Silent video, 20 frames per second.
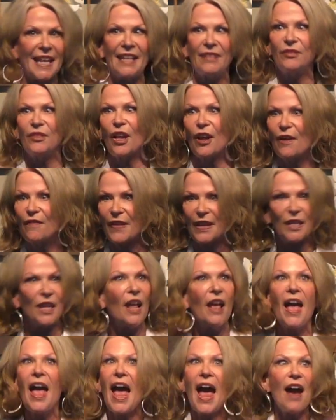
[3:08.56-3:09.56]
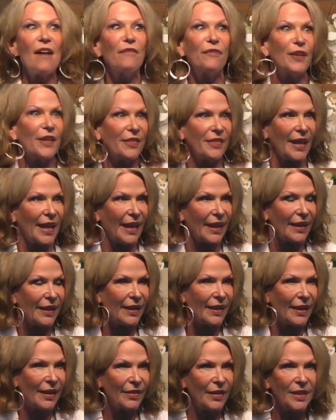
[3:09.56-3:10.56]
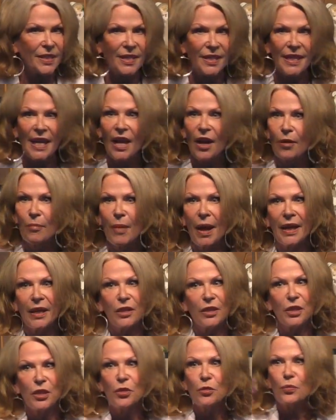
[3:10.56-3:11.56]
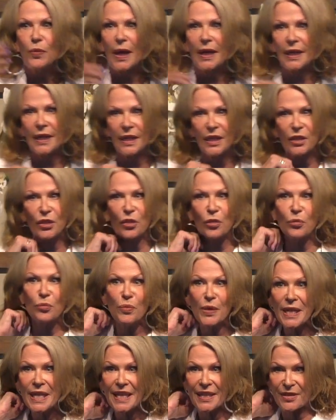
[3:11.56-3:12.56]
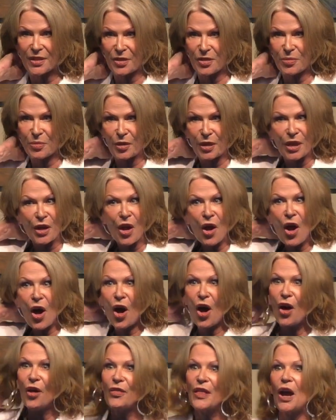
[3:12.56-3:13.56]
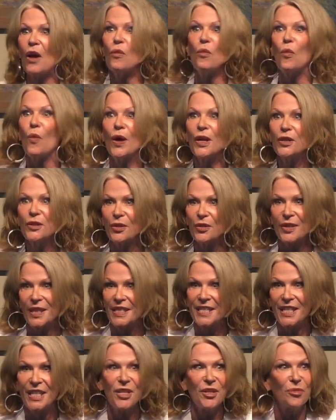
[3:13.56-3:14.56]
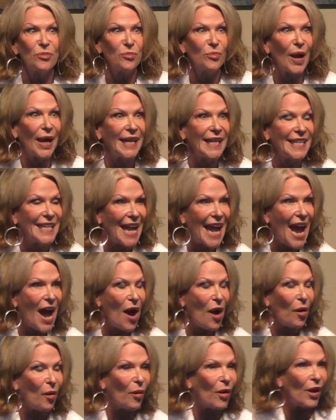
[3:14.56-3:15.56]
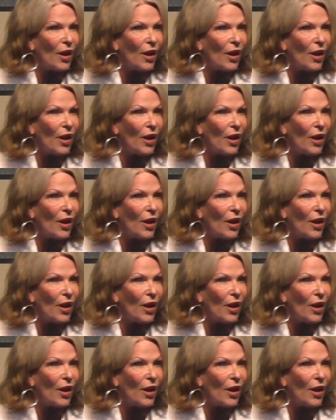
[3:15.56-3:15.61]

and love and everything that's there. Michael, you read it in your reading this morning. All that wonder that's here right now.